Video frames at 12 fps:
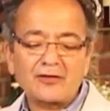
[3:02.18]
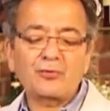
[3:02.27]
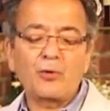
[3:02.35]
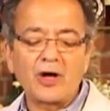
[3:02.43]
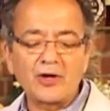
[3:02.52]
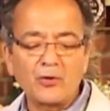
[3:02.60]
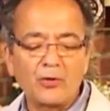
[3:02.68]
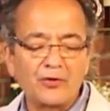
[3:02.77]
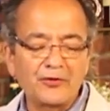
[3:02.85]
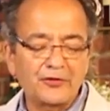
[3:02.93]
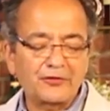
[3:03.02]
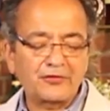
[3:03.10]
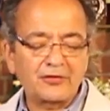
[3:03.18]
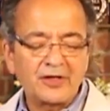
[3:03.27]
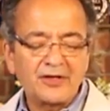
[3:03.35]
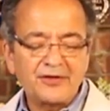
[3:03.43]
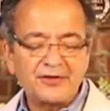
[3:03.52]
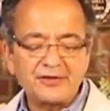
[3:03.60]
that's why all this
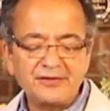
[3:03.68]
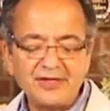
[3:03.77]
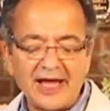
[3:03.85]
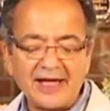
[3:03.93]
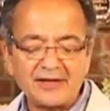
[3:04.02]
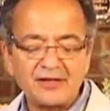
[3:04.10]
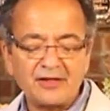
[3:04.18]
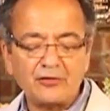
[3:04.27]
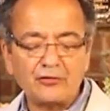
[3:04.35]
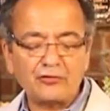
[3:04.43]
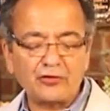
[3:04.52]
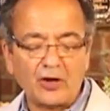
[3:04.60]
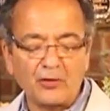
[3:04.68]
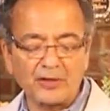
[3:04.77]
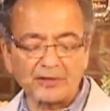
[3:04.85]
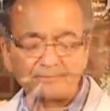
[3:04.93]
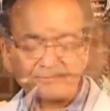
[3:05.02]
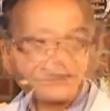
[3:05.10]
data is
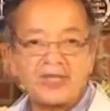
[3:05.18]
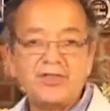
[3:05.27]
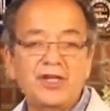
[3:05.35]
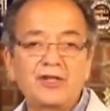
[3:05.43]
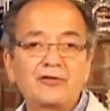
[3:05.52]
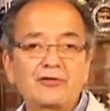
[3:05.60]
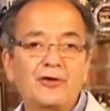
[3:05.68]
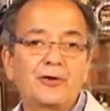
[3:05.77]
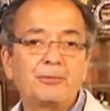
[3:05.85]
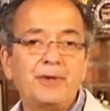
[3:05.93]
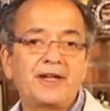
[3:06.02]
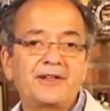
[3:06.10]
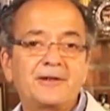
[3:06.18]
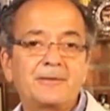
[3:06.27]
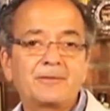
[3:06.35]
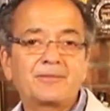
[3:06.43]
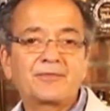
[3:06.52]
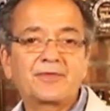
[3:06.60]
showing that things look better.
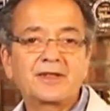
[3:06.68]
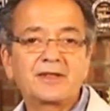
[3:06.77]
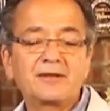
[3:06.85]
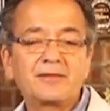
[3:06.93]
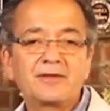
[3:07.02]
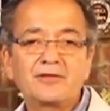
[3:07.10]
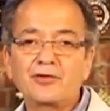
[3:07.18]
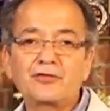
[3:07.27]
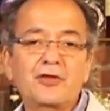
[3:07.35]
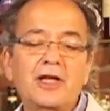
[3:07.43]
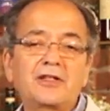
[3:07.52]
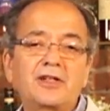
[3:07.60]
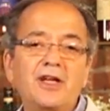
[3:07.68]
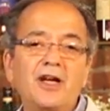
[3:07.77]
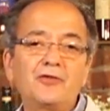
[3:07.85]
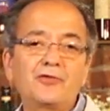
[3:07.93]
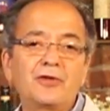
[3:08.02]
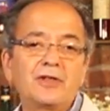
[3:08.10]
Just like the
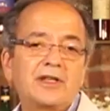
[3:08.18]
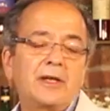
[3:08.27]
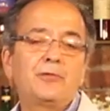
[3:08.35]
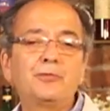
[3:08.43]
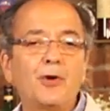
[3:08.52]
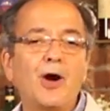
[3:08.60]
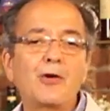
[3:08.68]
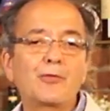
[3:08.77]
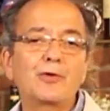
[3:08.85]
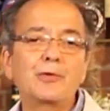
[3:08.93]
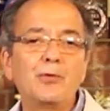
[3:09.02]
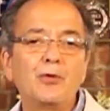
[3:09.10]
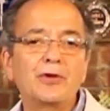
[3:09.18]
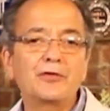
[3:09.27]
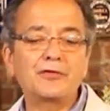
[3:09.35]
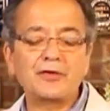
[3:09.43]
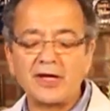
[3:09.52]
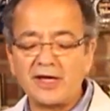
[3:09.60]
country keeps borrowing more
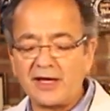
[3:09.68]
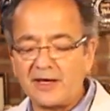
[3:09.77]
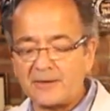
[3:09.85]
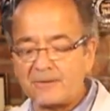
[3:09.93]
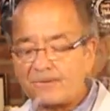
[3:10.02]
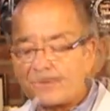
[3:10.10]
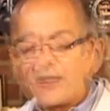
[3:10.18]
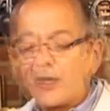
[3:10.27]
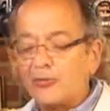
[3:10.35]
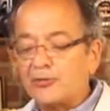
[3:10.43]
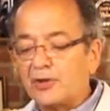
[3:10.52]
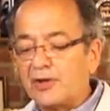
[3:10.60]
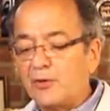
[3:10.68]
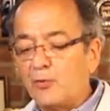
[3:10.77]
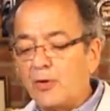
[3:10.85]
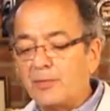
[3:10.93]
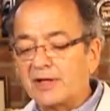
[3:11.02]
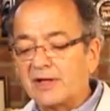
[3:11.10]
to stay ahead. An elderly
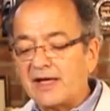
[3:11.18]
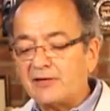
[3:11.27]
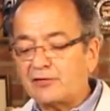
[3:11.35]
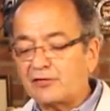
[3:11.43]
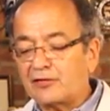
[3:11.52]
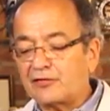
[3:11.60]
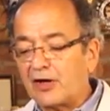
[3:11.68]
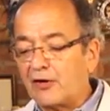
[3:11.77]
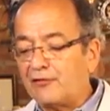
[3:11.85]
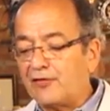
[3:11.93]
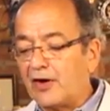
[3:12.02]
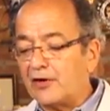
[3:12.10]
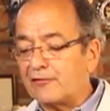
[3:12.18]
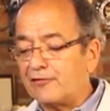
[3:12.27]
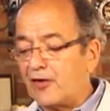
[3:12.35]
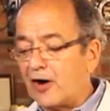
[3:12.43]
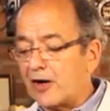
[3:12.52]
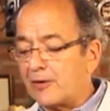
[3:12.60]
woman lights herself on
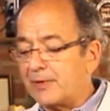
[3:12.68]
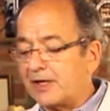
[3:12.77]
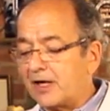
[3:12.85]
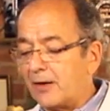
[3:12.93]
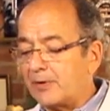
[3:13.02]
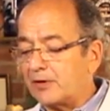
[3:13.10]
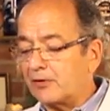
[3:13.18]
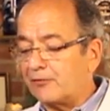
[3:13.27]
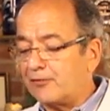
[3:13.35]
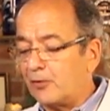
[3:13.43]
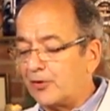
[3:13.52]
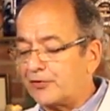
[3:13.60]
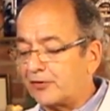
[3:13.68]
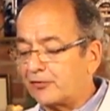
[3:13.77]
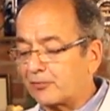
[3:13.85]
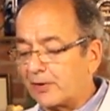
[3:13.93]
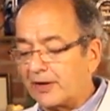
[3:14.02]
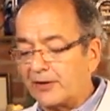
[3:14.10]
fire, becoming the fourth
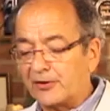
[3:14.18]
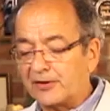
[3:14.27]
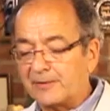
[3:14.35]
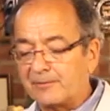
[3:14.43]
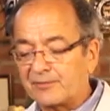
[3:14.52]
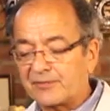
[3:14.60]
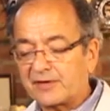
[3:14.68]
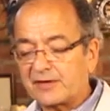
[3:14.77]
Israeli